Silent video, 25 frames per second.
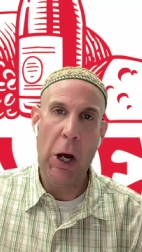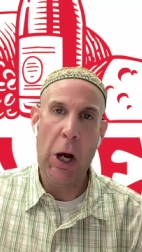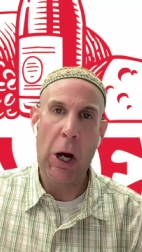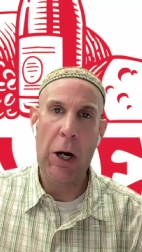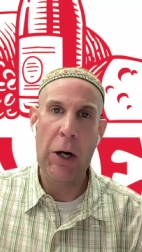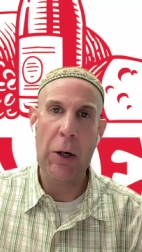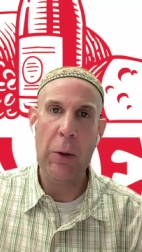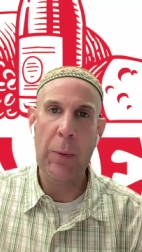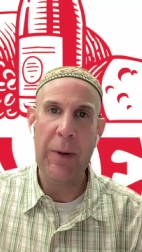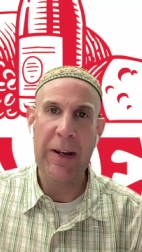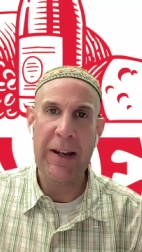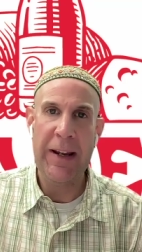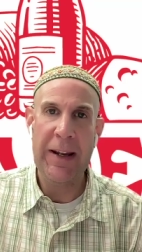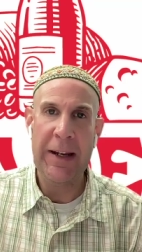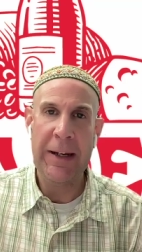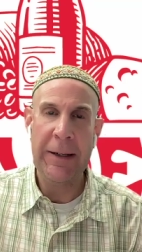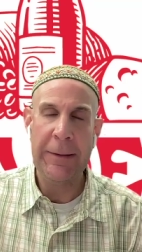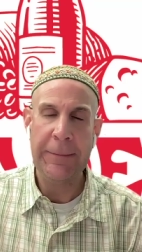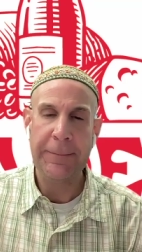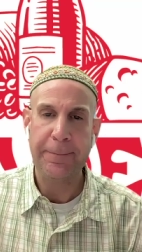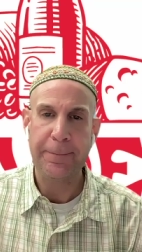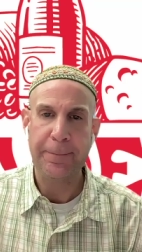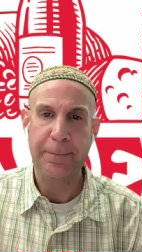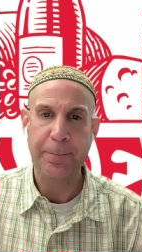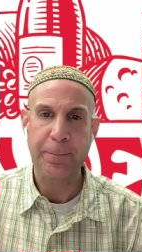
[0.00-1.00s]
Are
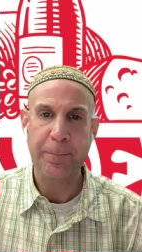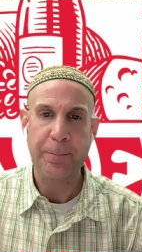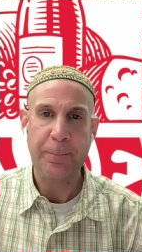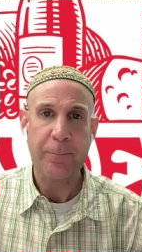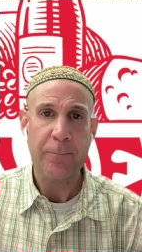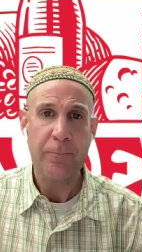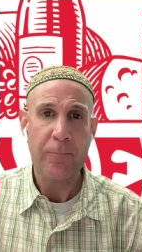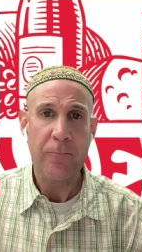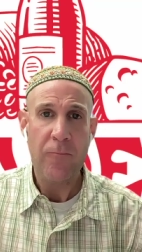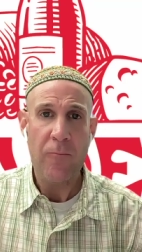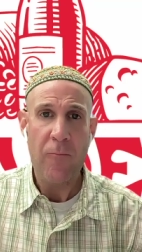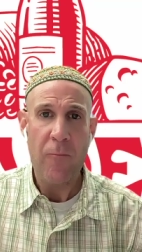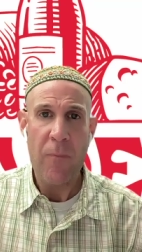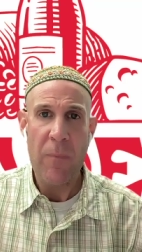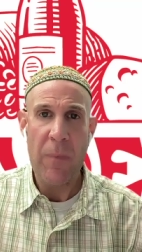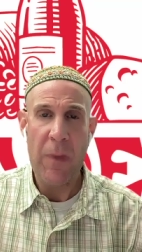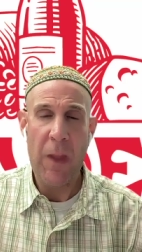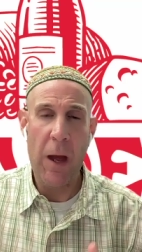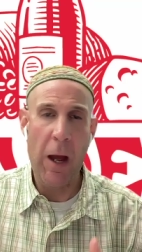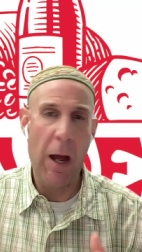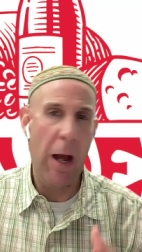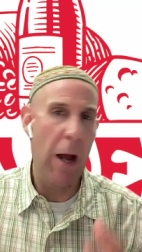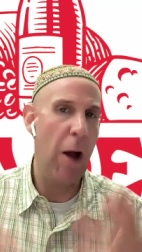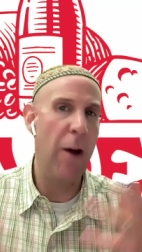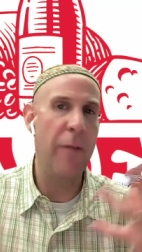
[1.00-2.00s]
we,
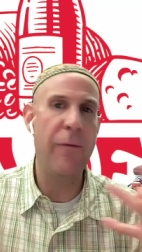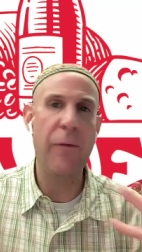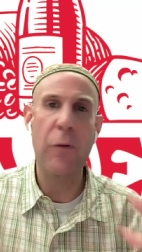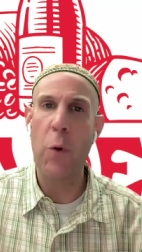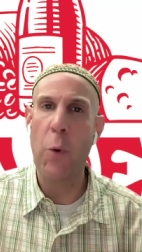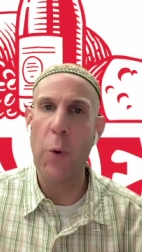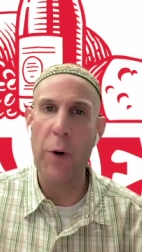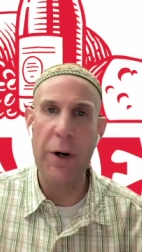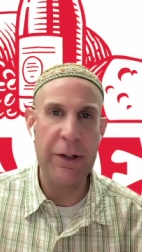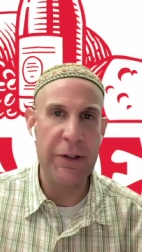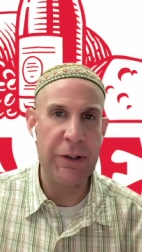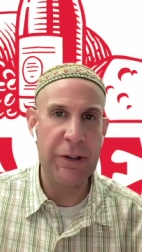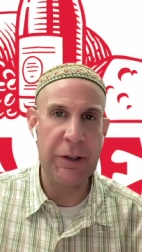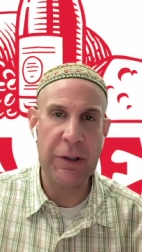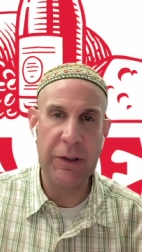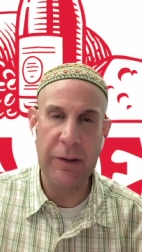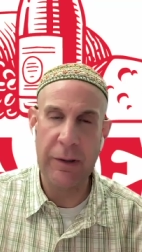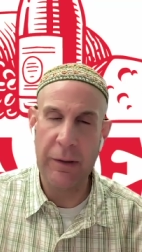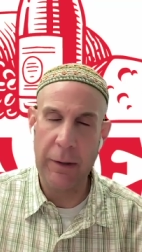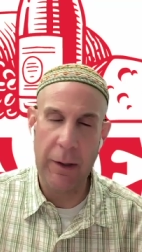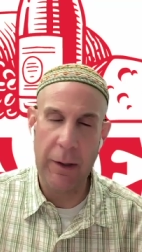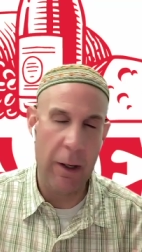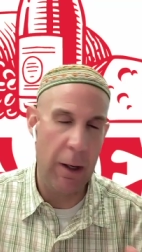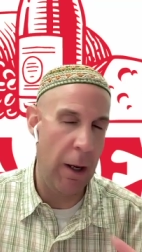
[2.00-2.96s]
of course,